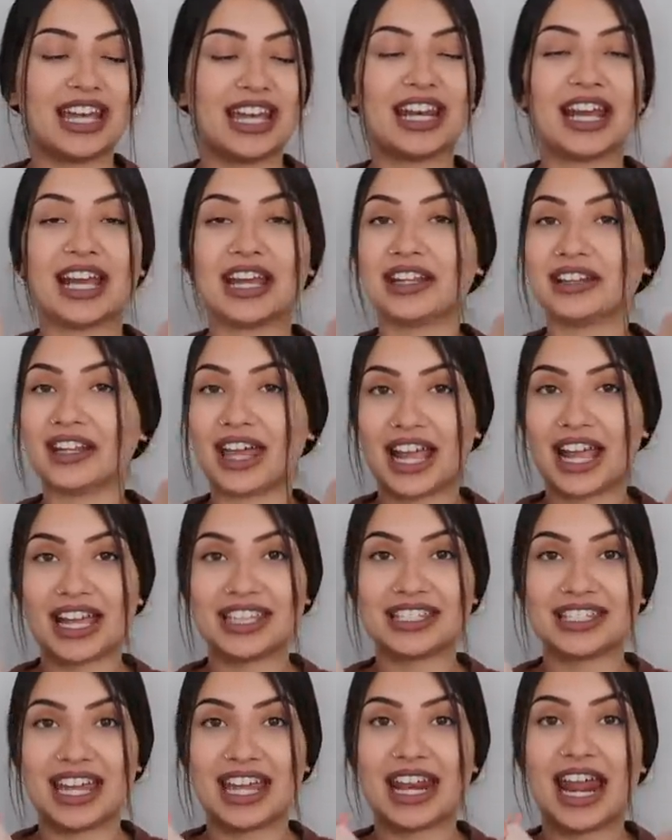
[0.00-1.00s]
and I, like I
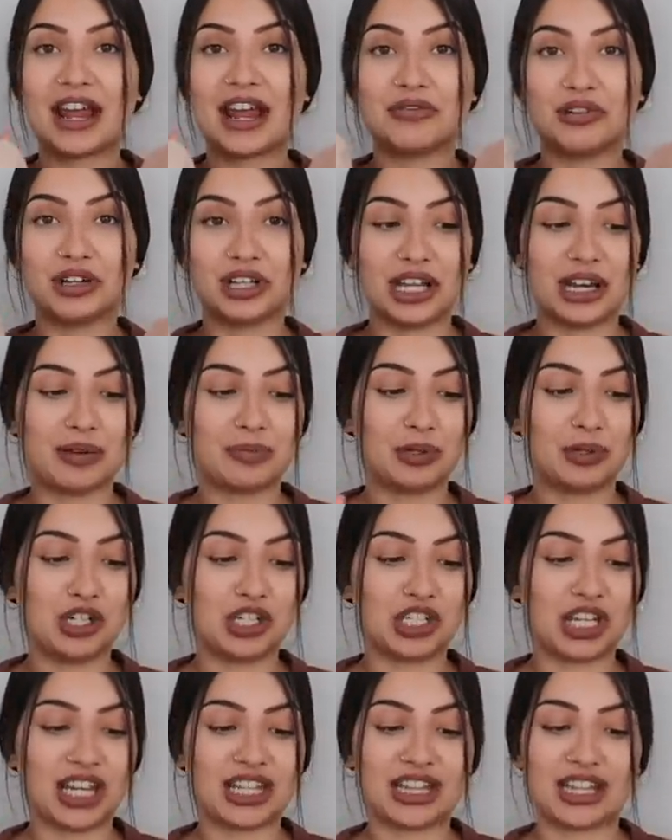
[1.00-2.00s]
said, I really
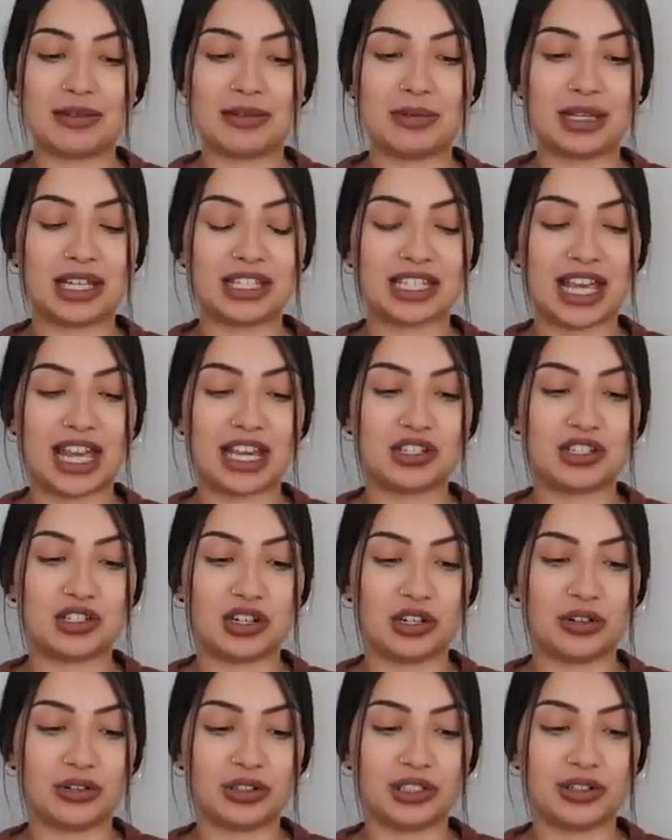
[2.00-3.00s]
appreciate them because I
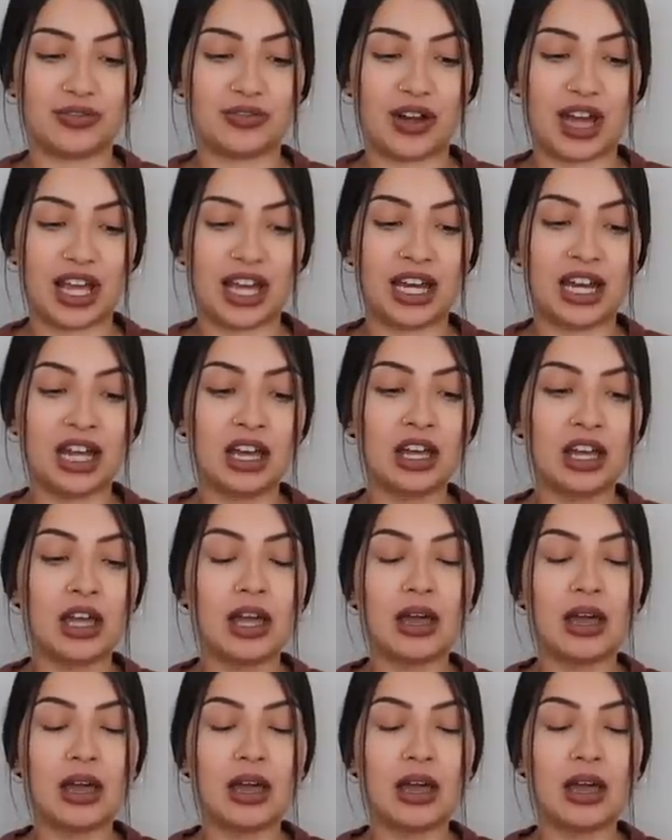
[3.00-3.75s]
struggle to find